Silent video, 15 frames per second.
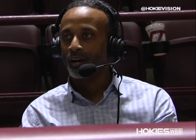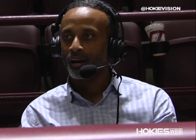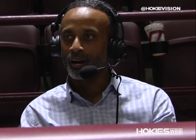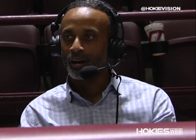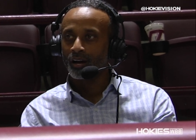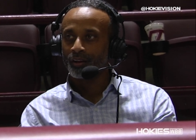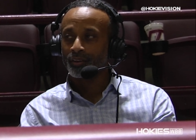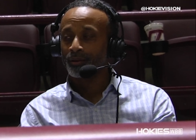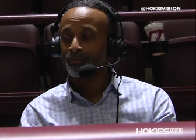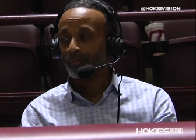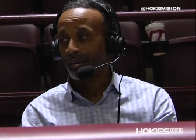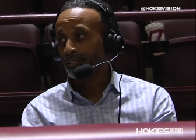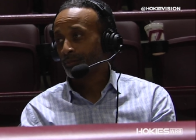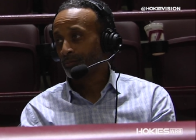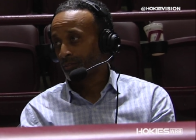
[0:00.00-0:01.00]
Uh, they
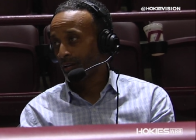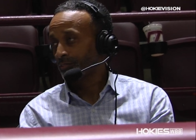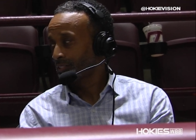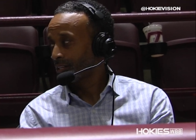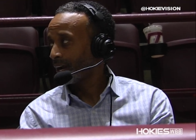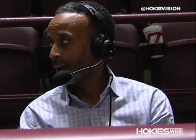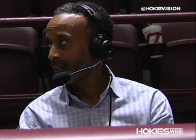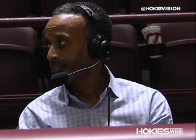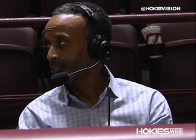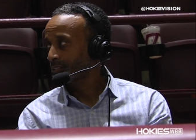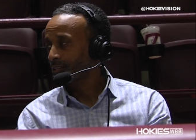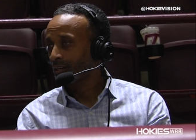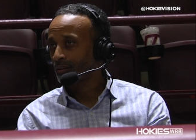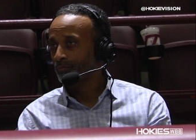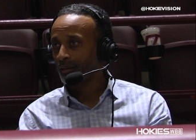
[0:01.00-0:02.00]
made some tough shots,
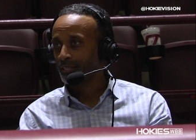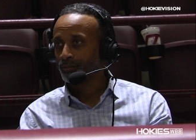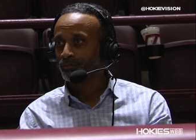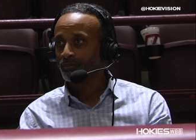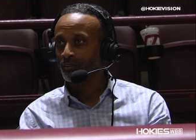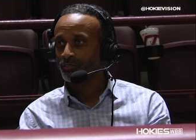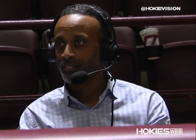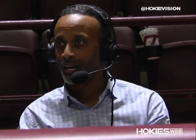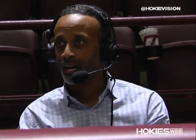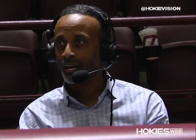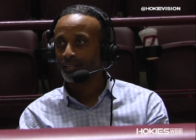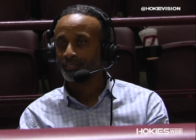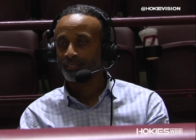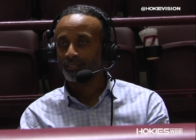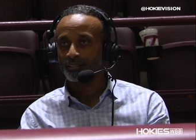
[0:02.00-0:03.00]
uh, made some tough
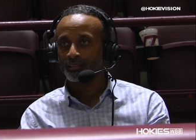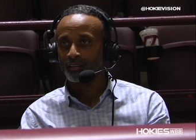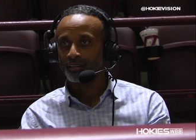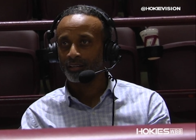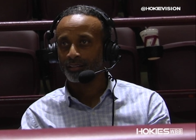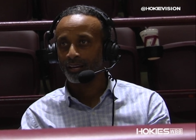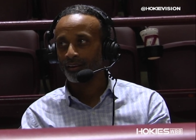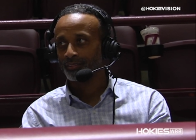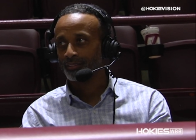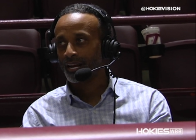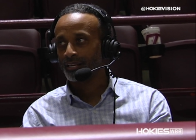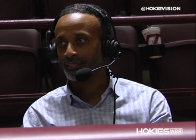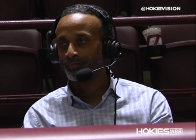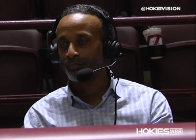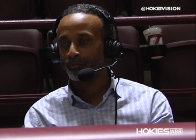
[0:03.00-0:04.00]
shots, and uh, they actually,
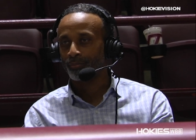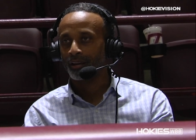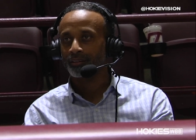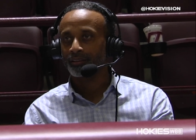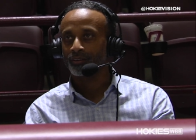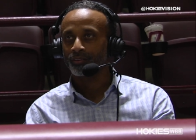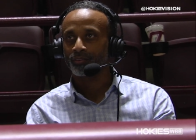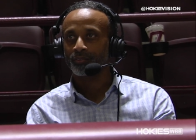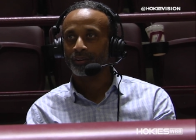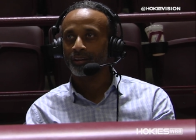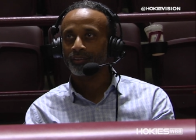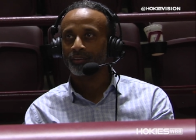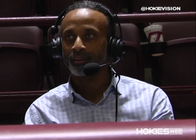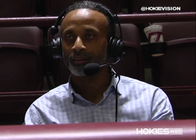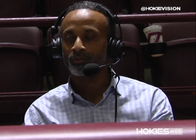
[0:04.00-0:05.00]
actually even banked in a three,
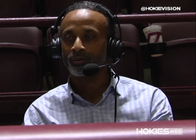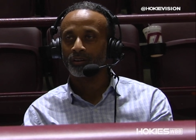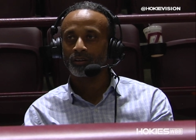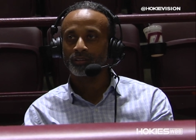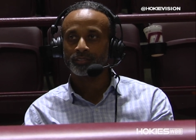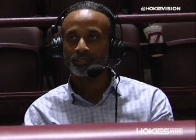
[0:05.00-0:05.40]
I think it was.